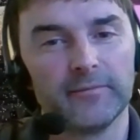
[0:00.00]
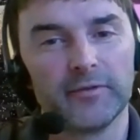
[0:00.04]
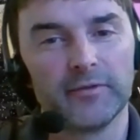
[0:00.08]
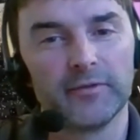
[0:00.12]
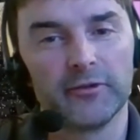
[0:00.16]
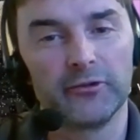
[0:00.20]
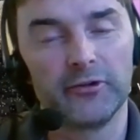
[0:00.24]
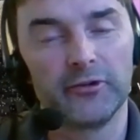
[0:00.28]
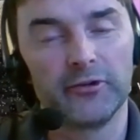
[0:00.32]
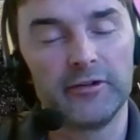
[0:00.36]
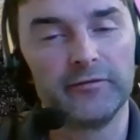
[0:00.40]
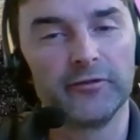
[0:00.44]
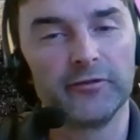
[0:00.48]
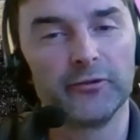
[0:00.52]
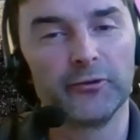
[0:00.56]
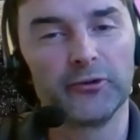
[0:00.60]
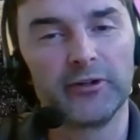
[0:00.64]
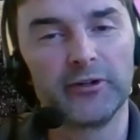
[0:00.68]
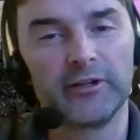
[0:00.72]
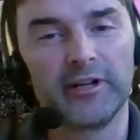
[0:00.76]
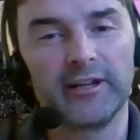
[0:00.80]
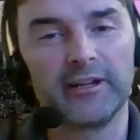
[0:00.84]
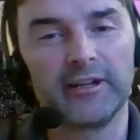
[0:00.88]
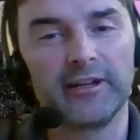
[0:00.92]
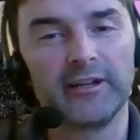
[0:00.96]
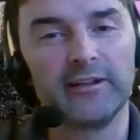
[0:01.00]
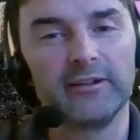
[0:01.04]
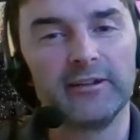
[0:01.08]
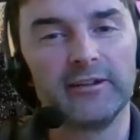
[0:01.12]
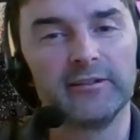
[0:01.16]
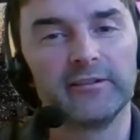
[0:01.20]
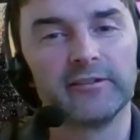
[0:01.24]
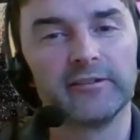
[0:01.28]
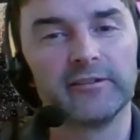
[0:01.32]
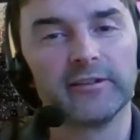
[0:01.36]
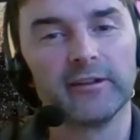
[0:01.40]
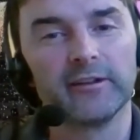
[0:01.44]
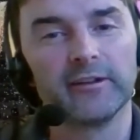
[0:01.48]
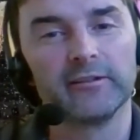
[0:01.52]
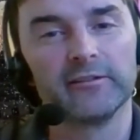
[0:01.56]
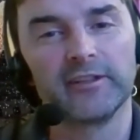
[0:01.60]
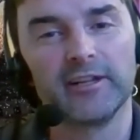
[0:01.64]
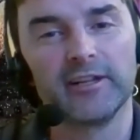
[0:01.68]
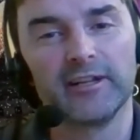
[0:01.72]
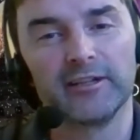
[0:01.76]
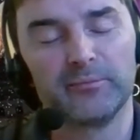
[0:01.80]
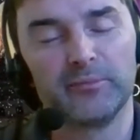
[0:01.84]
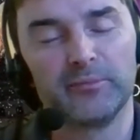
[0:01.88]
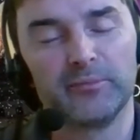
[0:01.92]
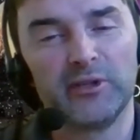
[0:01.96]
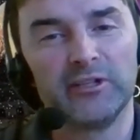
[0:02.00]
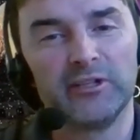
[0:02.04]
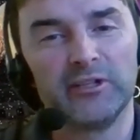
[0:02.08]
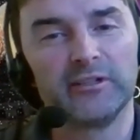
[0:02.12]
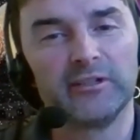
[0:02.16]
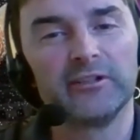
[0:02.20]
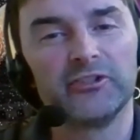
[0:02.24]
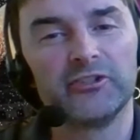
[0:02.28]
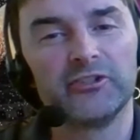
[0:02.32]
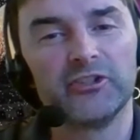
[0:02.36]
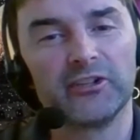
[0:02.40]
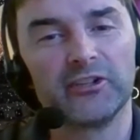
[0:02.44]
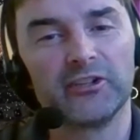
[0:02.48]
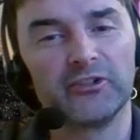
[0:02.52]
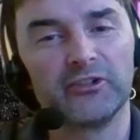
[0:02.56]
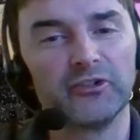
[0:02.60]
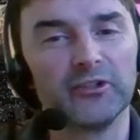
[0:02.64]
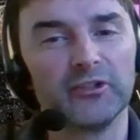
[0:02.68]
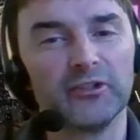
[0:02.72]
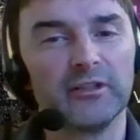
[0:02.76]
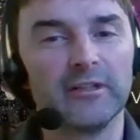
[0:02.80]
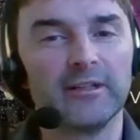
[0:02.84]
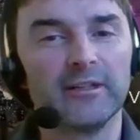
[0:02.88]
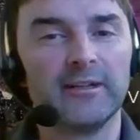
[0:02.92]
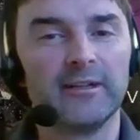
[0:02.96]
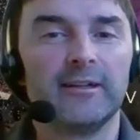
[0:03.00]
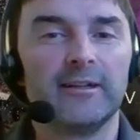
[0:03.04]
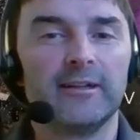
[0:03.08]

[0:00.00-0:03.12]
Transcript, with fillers: three, four decades, has that been the general